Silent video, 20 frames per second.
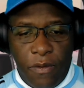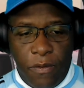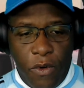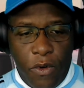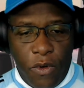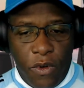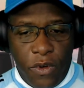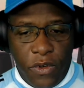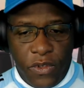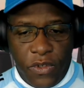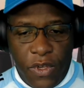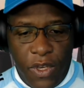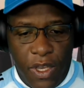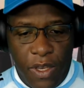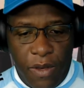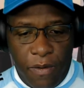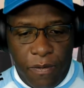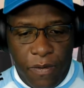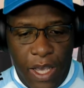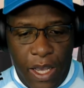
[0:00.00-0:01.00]
And of
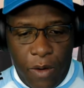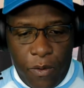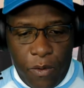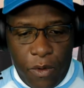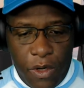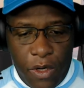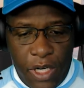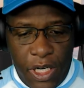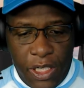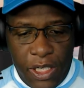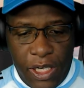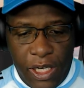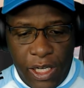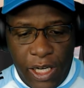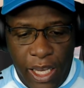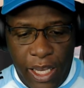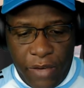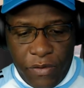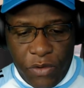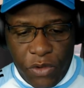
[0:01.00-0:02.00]
course, if I were
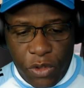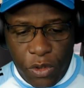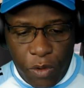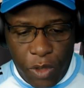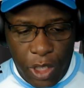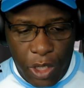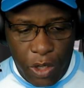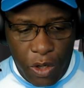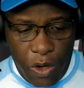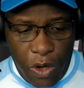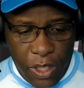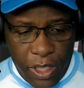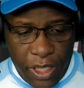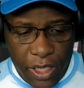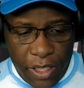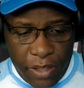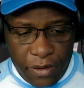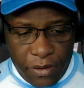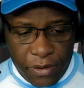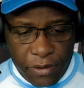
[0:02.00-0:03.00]
in a live studio
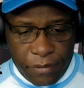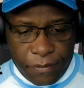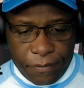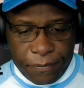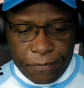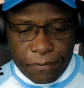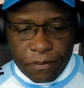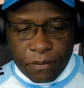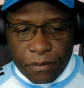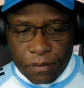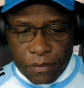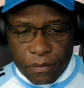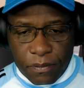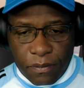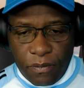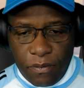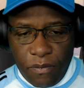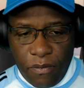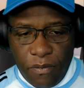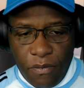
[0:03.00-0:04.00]
audience,
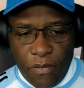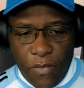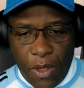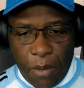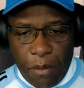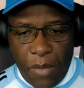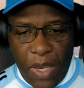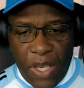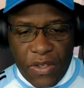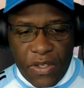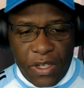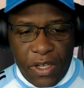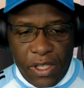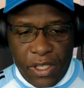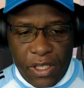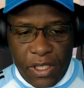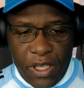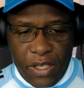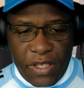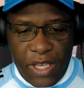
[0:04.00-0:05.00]

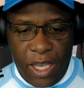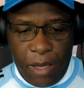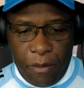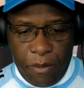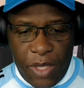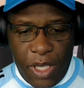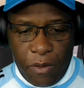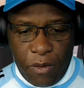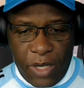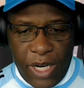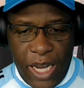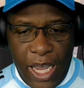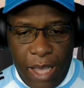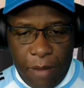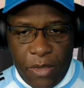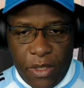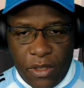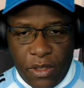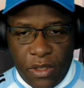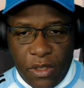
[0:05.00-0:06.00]
basically the same thing
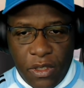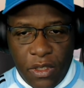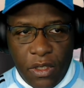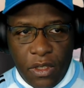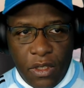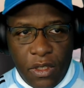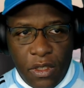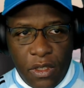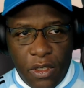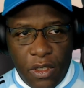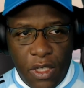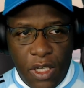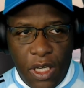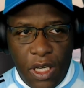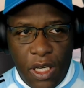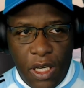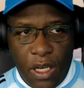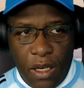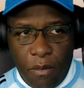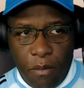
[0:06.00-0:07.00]
would happen.
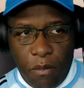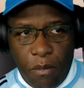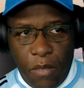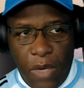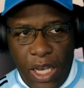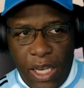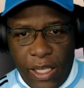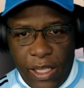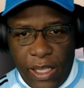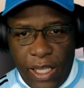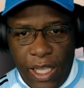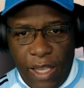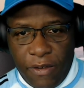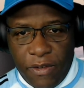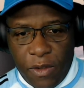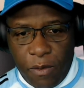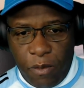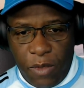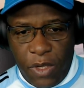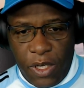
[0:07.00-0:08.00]
My
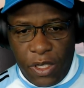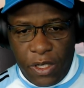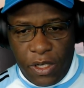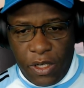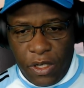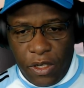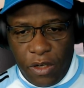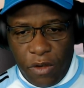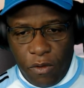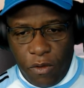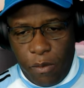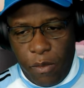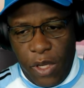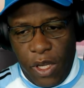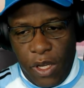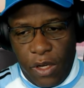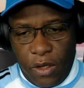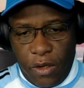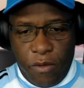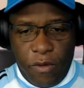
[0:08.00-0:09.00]
left speaker
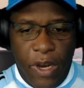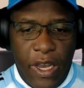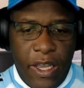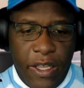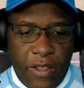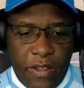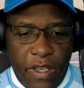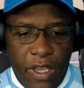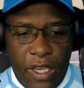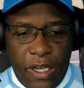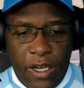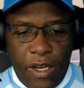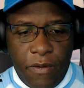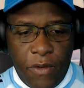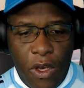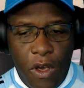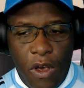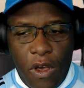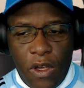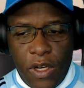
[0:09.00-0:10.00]
would be on the right
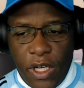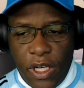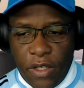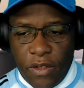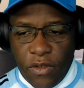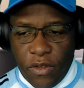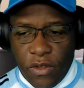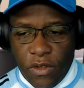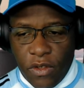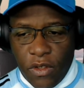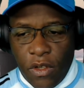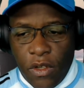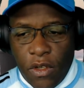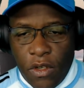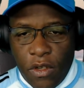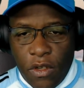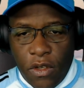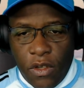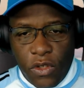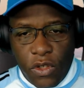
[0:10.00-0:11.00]
side of the audience.